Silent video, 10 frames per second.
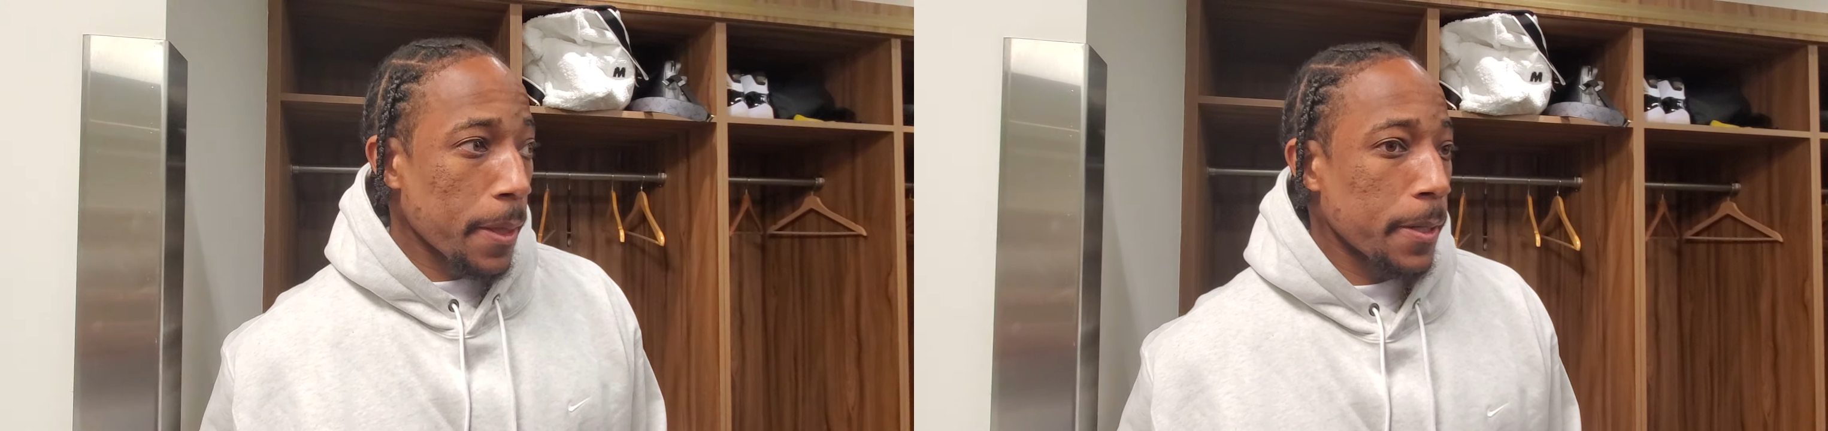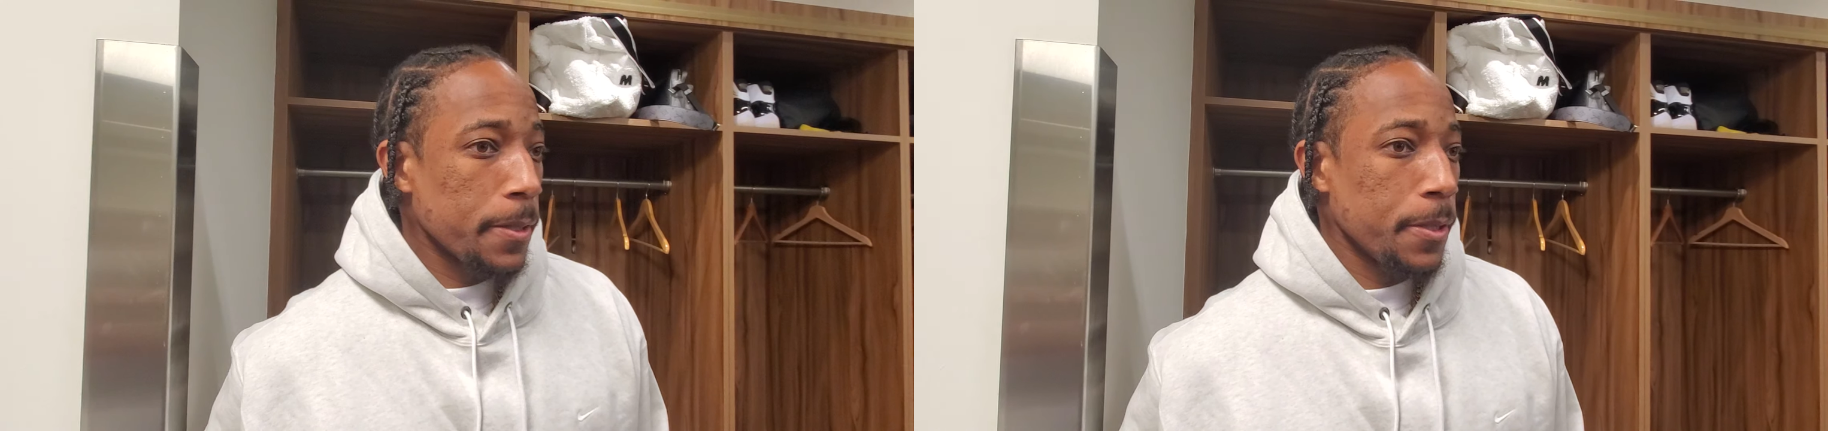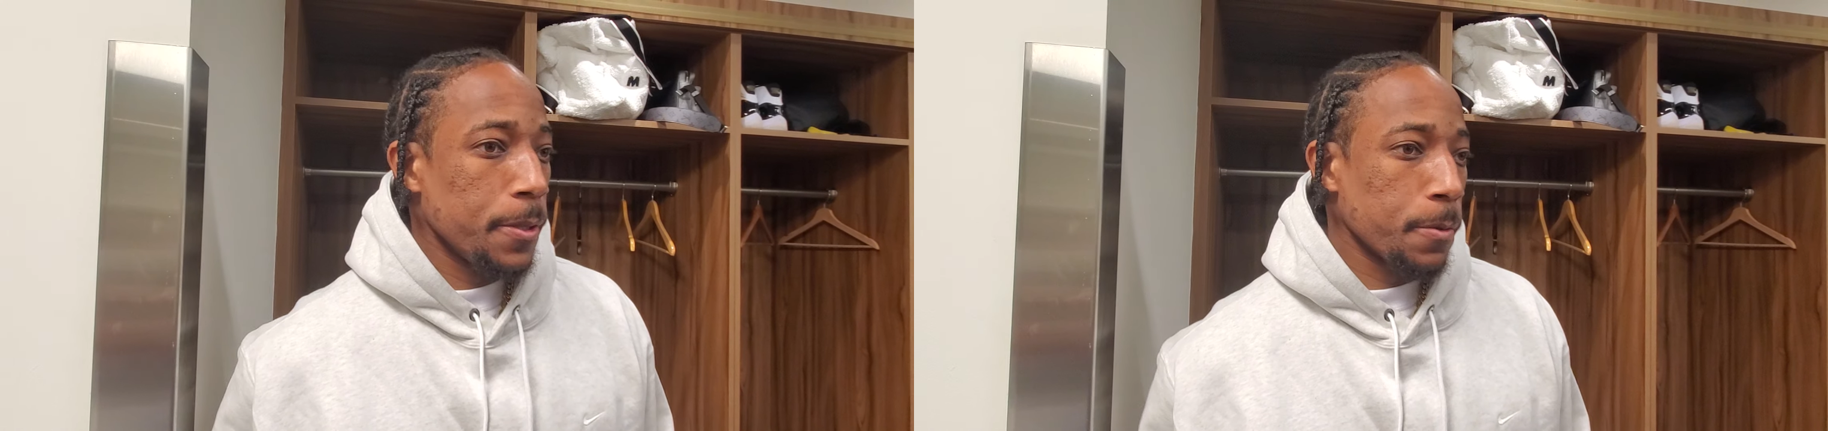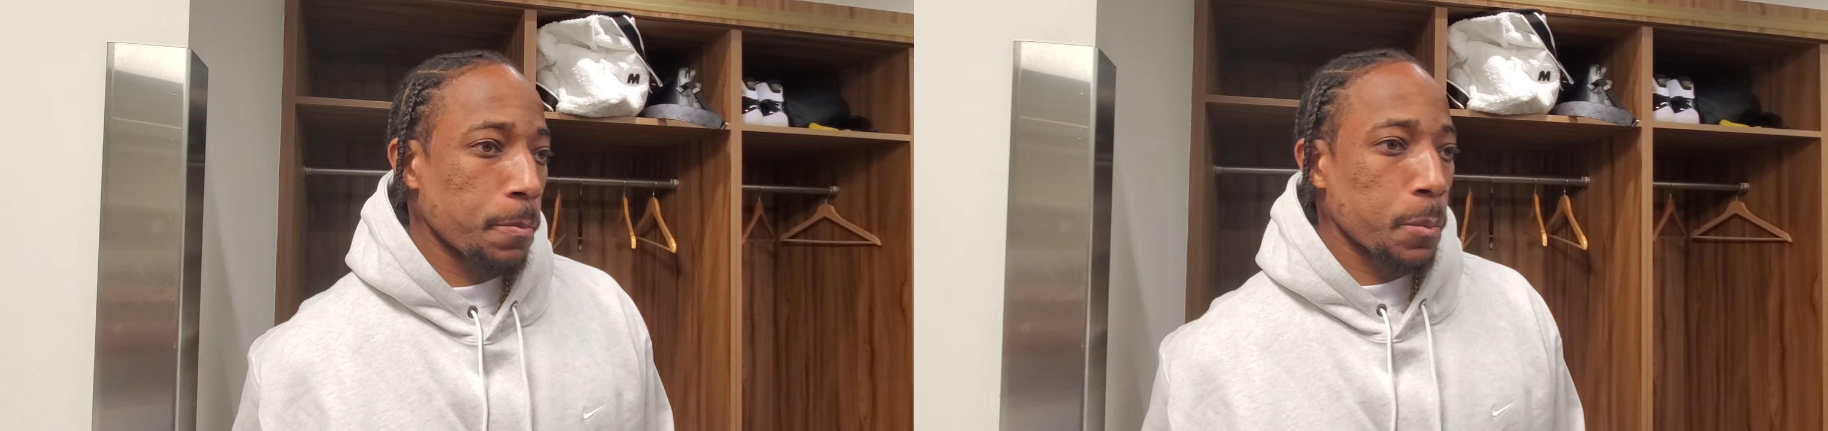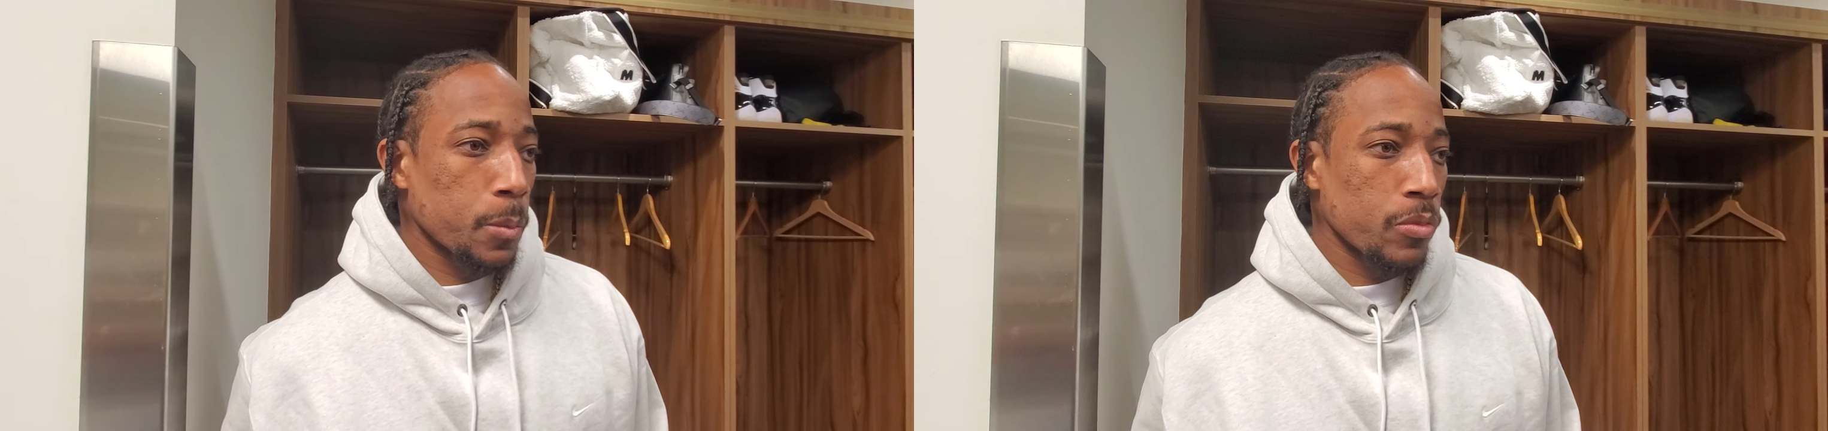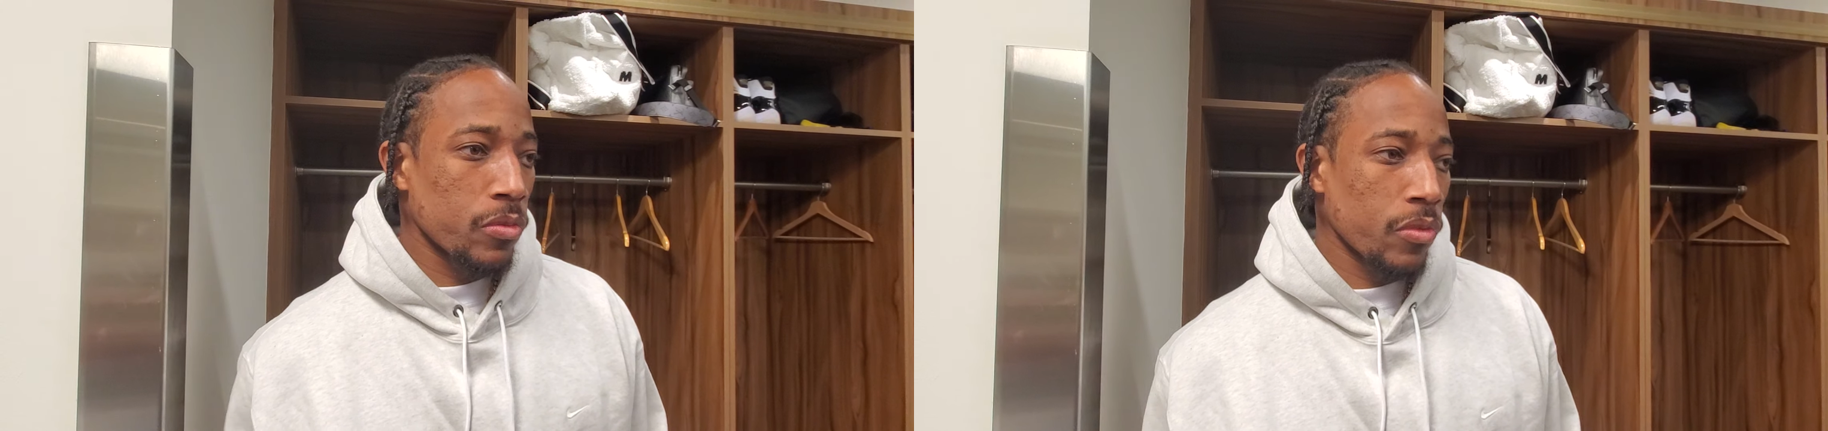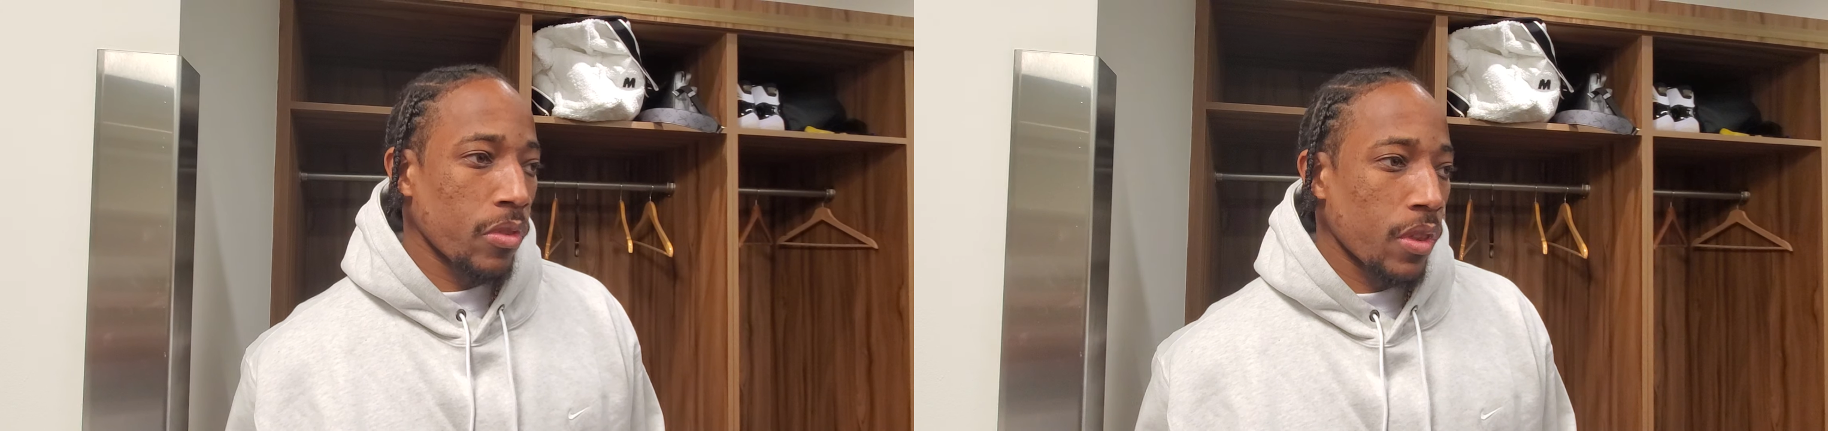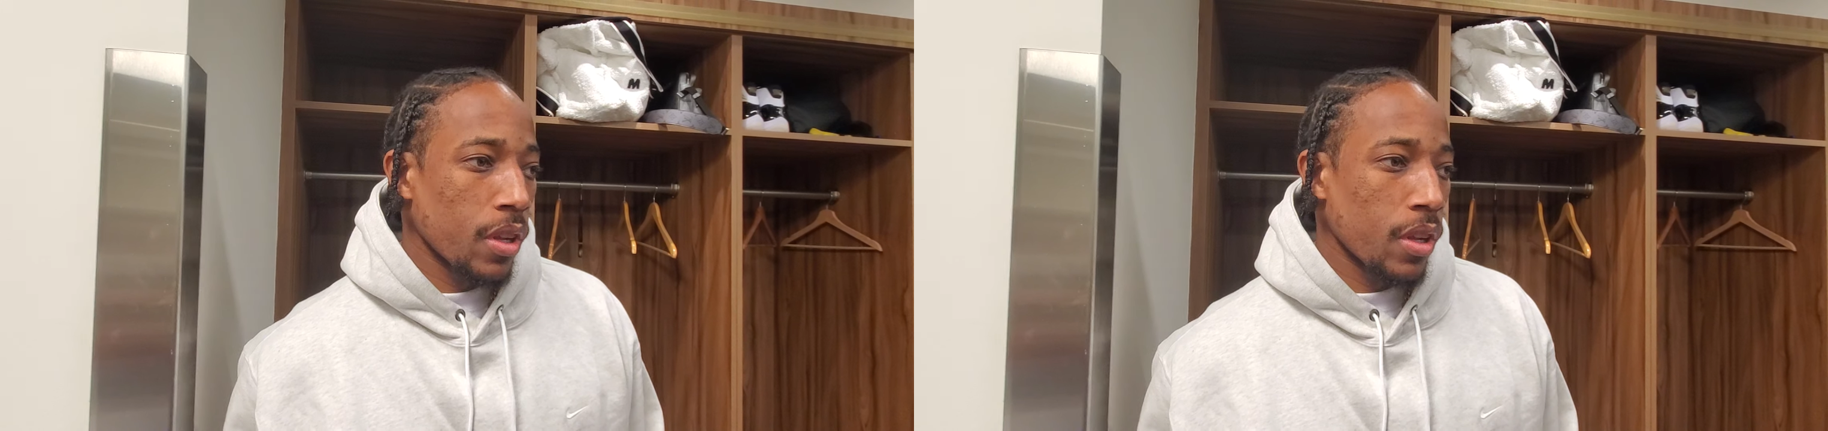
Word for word: are kind of putting those pieces together?